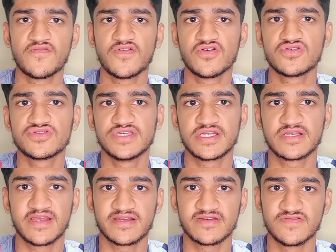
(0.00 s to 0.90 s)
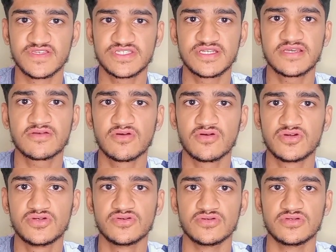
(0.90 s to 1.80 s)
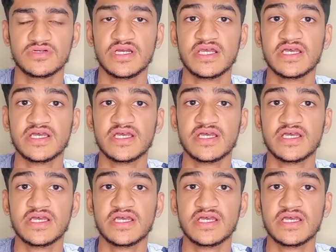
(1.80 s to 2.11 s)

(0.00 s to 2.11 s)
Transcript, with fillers: for their characteristic odor.